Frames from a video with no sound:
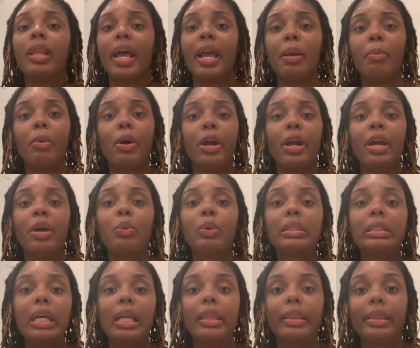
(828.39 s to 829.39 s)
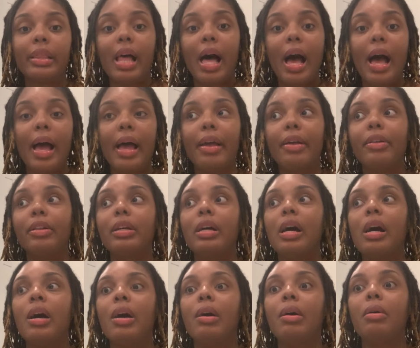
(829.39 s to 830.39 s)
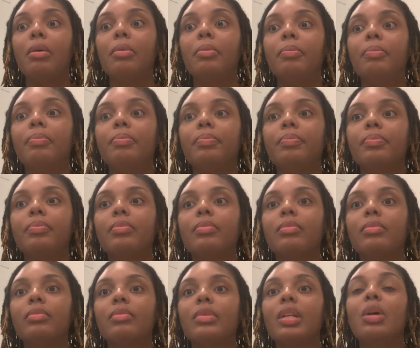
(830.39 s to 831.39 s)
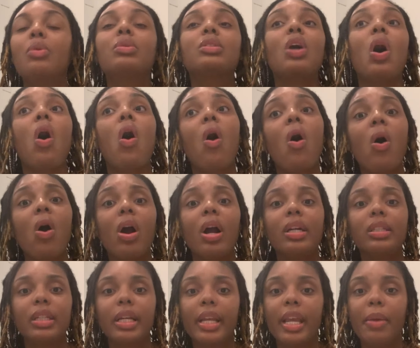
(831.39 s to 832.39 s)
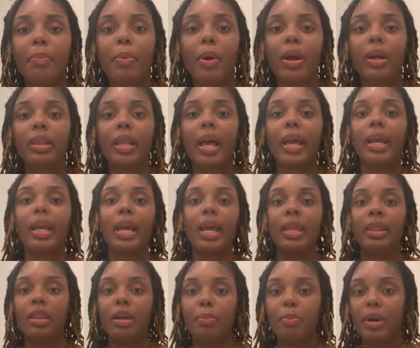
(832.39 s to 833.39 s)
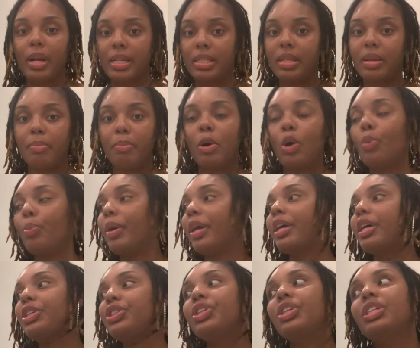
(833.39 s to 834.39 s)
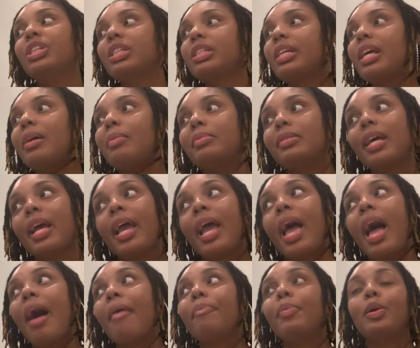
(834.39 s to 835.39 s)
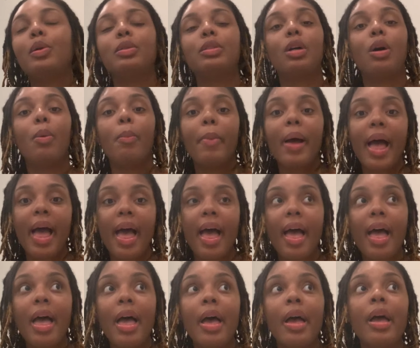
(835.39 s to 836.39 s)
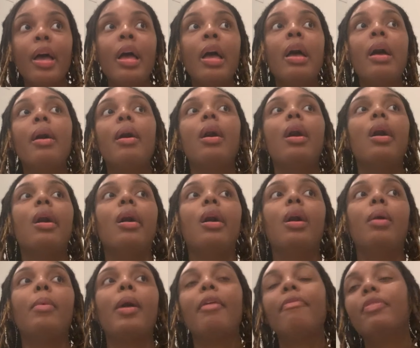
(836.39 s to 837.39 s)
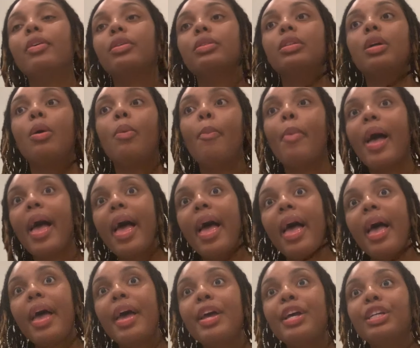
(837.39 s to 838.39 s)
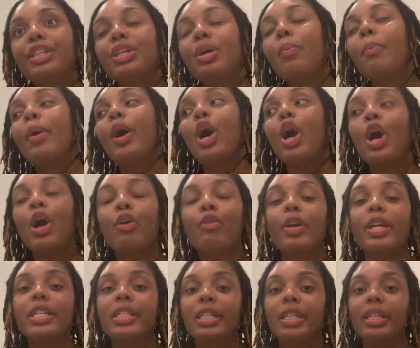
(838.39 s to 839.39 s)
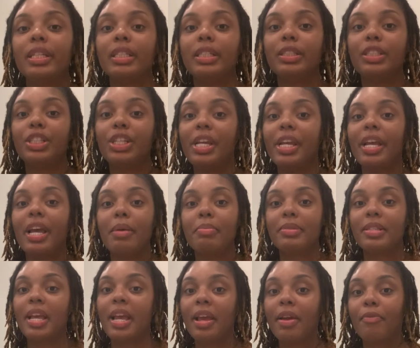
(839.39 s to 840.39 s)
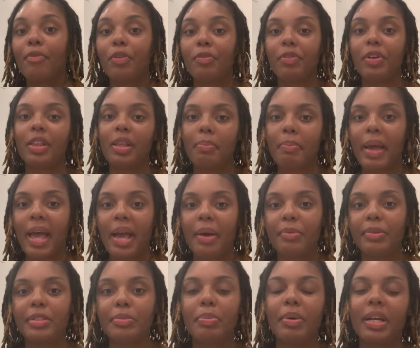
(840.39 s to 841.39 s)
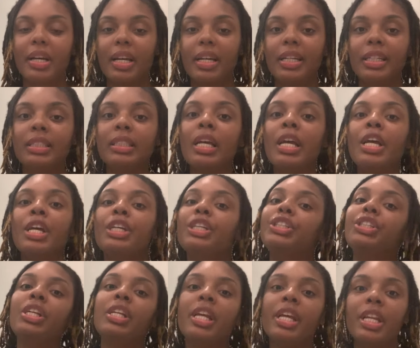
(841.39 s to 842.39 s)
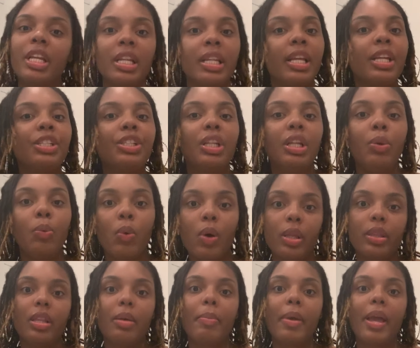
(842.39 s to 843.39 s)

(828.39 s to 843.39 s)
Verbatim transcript: labor it was a lot um it was hard to keep her like in the present moment because she just kept saying i feel so bad um, I feel so bad. But her reason she kept saying for feeling bad was because she didn't initially want the